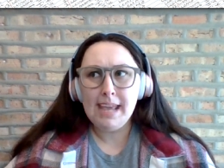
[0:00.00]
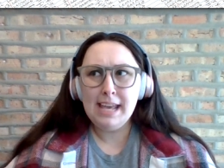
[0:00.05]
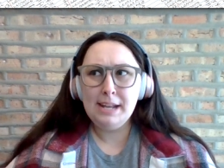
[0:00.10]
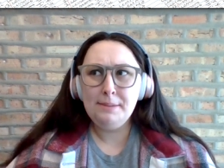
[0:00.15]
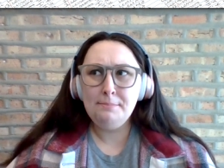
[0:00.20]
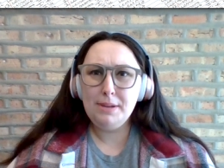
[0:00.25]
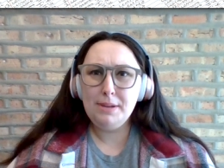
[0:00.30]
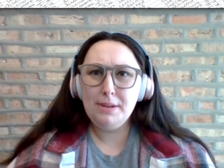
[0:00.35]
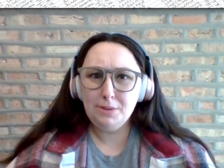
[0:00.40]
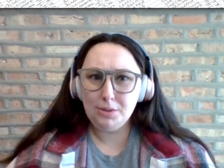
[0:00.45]

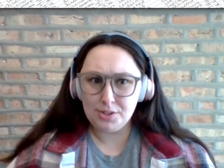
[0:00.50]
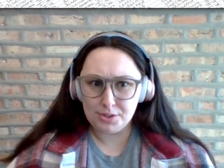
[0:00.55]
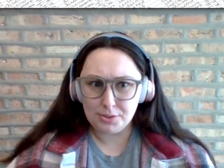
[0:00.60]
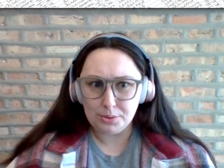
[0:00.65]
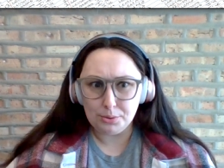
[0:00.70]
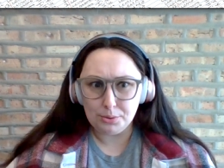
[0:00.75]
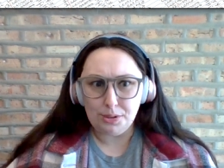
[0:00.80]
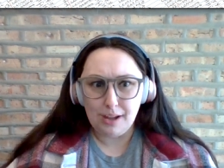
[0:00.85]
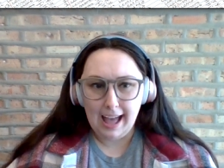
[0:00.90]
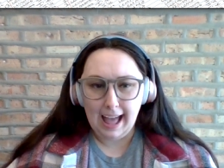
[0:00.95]
in middle
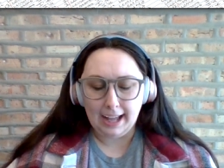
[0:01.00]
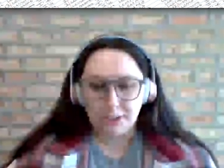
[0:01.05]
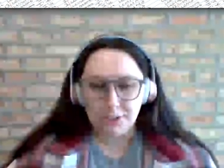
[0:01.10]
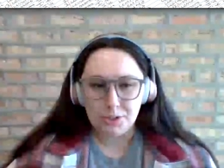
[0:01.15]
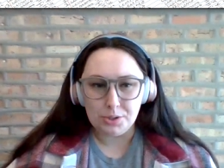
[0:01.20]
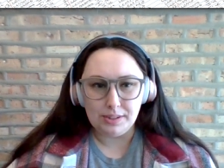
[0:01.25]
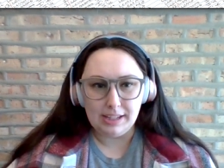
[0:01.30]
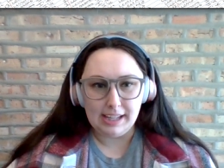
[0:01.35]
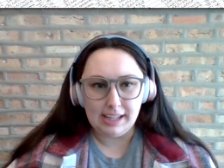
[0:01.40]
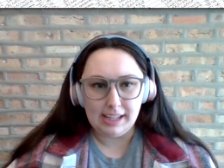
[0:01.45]
school,
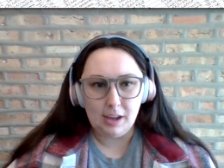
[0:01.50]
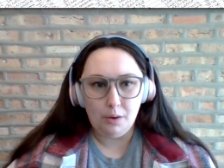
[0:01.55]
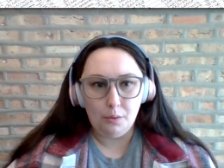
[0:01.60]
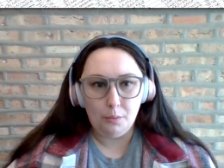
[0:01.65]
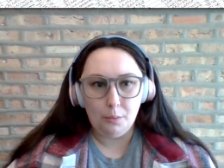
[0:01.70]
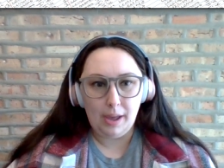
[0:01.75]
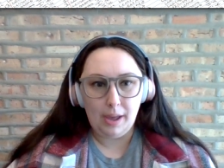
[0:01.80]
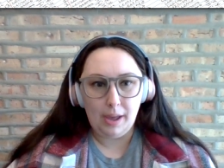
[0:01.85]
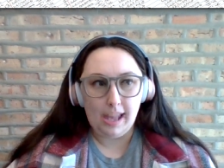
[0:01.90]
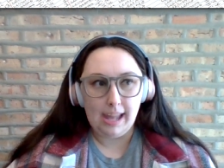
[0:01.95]
actually,
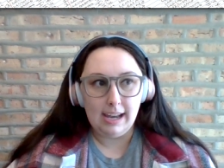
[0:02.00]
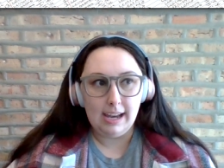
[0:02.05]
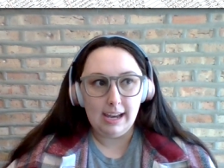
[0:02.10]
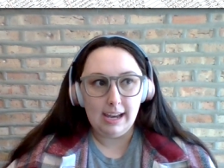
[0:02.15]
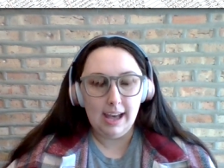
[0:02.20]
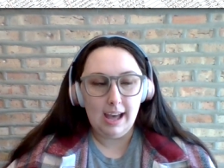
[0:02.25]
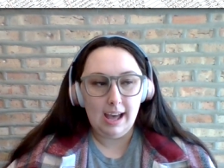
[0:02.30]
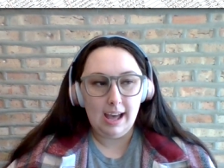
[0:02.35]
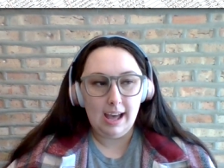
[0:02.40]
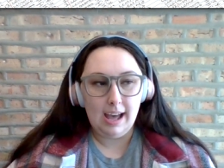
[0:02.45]

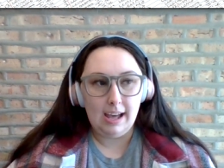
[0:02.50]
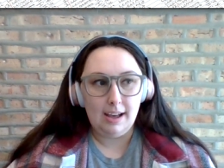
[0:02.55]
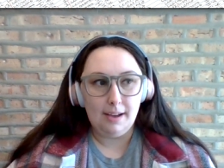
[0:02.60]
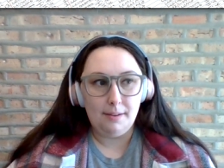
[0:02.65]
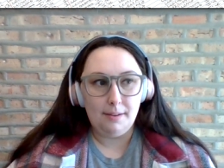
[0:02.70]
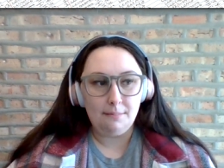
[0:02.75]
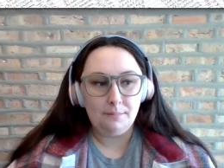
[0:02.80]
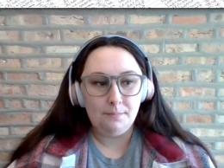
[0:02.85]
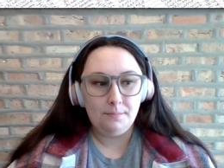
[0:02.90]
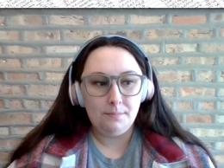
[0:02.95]
when
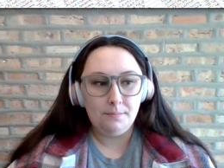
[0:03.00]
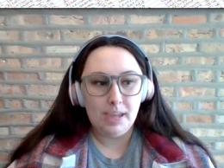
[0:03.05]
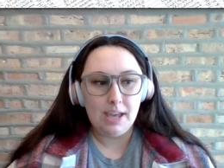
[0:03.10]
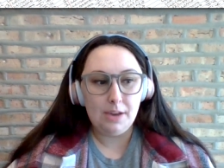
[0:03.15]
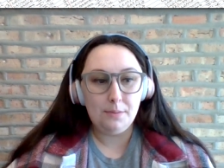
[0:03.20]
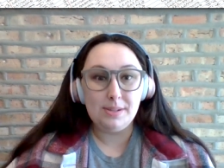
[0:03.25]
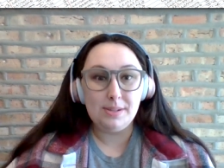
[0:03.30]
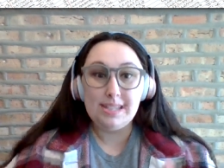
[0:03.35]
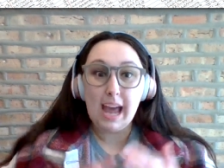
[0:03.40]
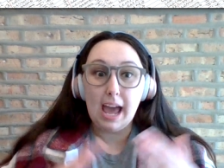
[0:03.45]
um,
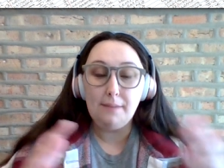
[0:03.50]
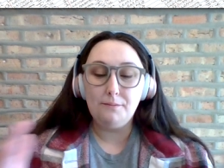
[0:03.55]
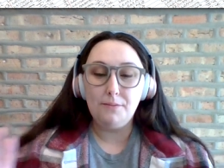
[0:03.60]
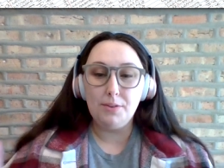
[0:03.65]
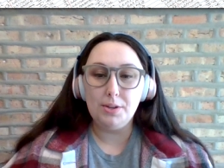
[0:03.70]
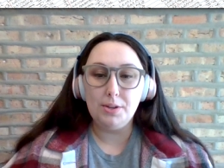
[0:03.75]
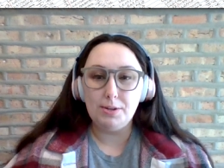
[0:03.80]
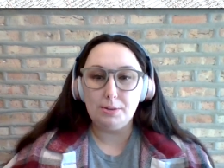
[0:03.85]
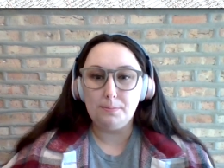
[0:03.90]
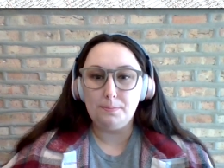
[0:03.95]
it was time
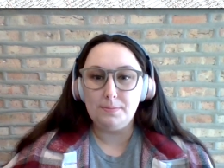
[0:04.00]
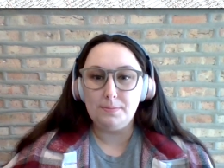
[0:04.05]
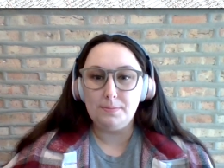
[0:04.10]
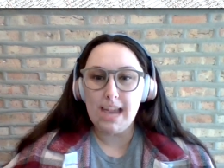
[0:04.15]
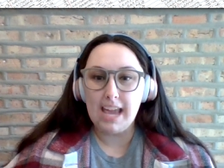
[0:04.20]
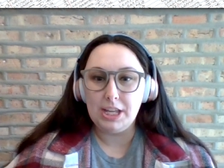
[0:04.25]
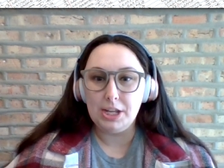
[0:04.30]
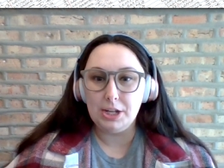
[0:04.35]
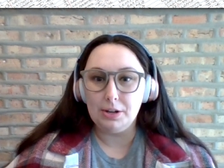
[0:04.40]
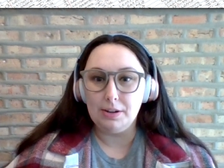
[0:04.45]
for you to
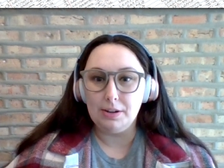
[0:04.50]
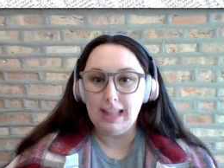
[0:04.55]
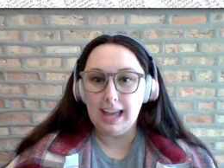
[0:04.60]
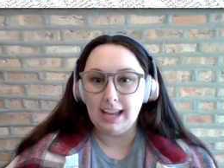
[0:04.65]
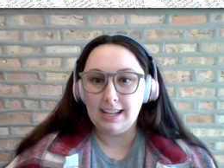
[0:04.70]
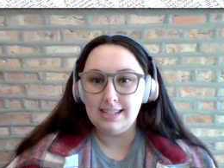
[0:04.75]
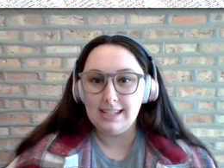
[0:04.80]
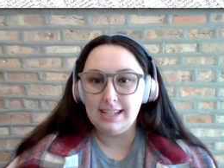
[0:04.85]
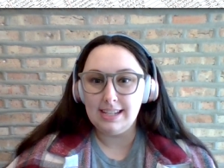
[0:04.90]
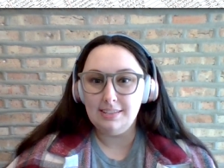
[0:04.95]
take your
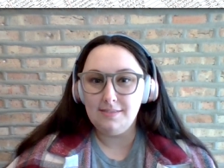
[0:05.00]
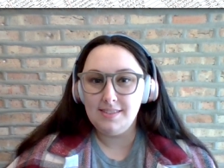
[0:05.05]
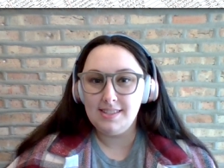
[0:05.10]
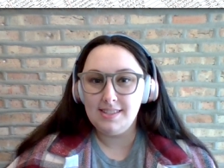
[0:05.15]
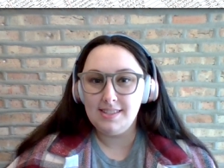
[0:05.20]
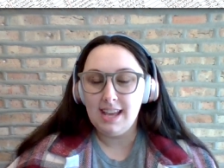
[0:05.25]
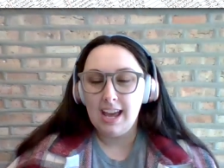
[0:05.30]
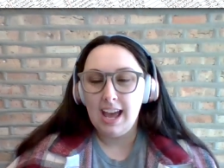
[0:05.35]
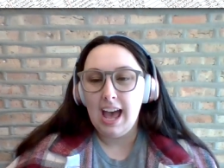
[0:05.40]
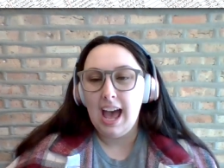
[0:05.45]

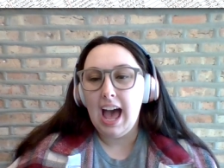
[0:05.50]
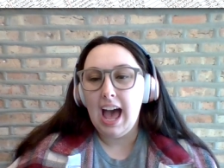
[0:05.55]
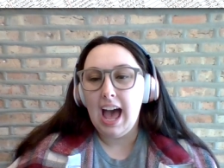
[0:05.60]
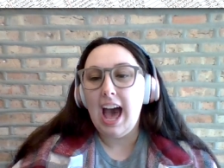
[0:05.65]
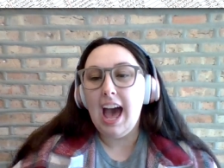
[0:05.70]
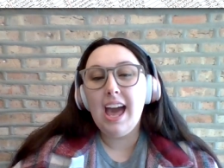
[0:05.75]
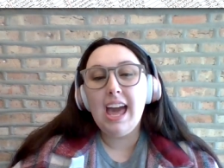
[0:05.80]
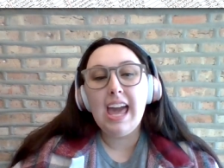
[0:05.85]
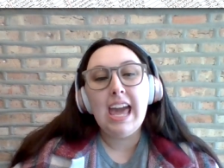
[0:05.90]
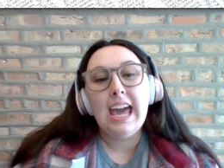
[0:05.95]
electives,
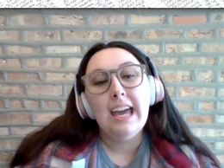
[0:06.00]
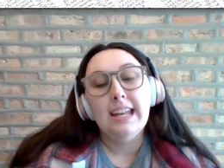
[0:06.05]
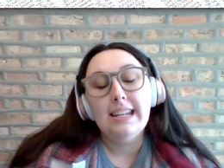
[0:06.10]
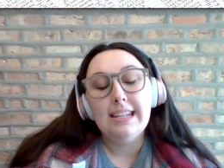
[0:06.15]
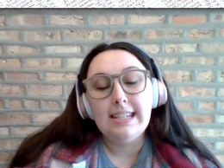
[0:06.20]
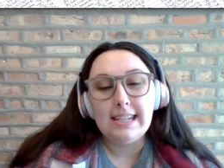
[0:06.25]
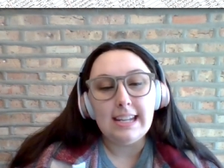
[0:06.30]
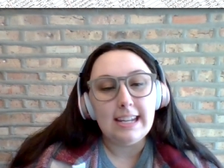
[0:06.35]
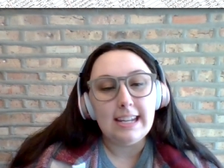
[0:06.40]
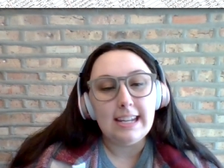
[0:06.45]
I
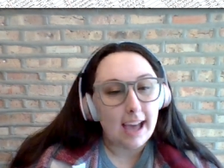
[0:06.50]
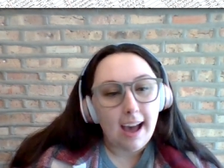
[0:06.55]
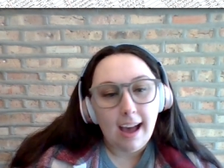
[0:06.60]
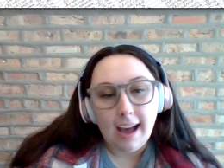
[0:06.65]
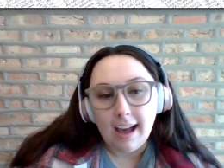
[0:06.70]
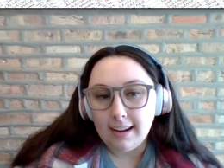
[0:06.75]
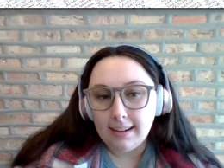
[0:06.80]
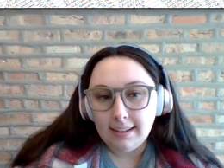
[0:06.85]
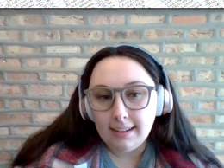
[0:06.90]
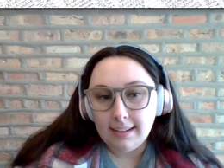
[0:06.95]
did not.